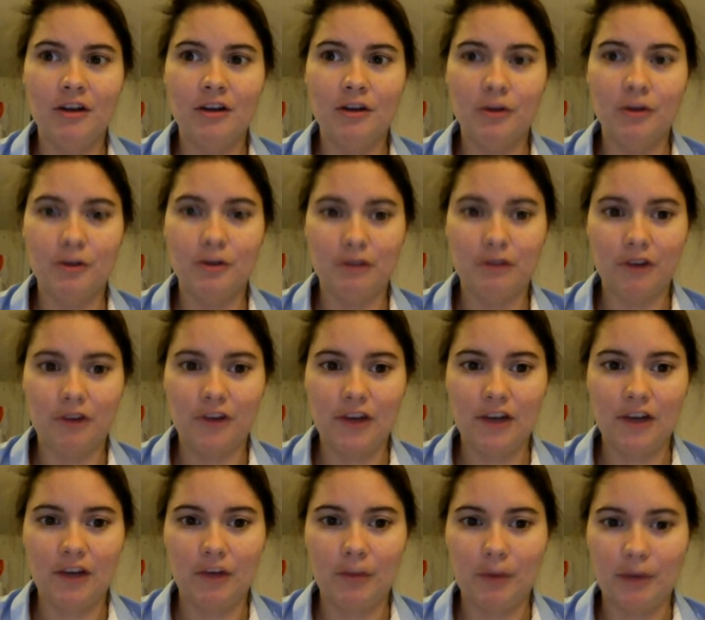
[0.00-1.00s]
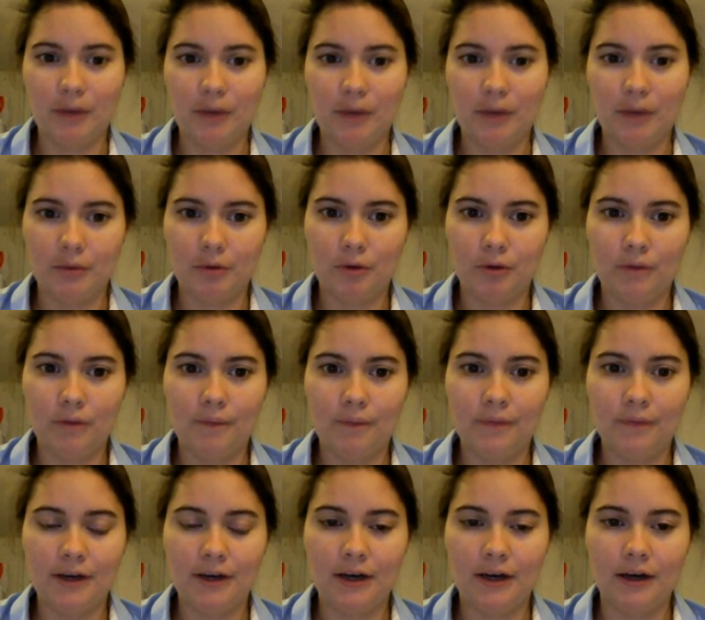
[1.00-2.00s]
universities when you enroll.
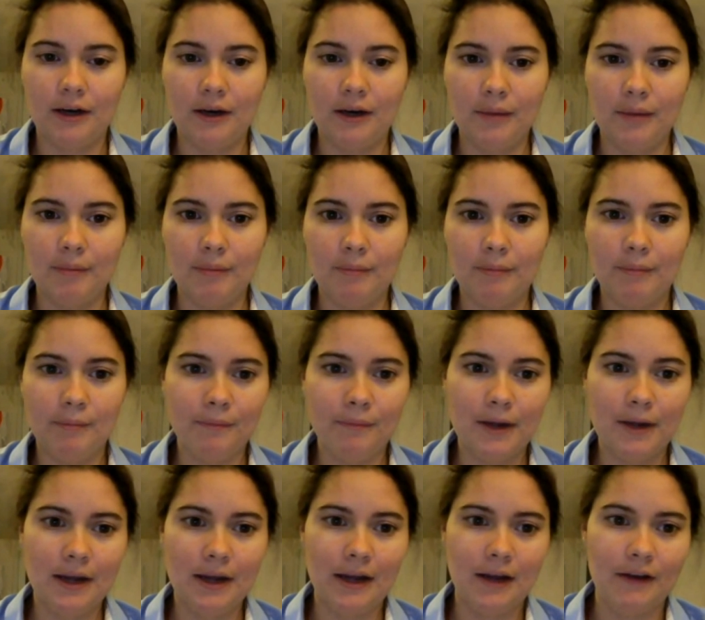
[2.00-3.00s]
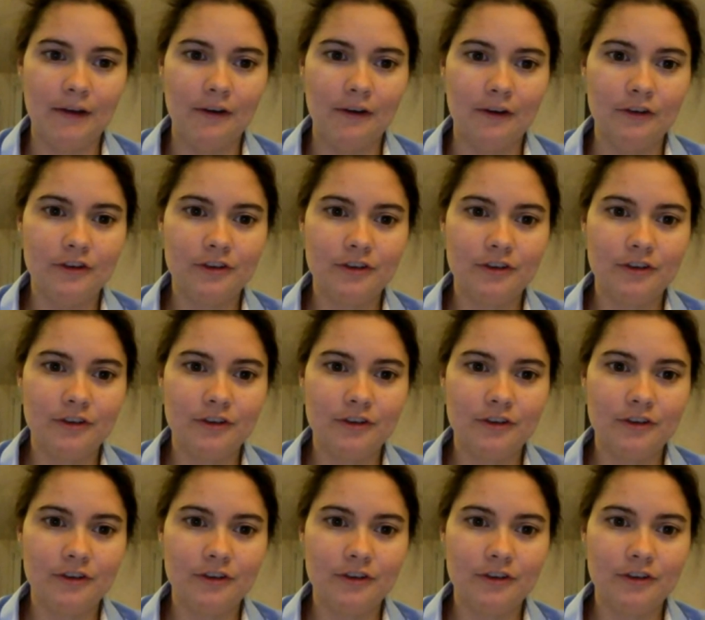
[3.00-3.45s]
And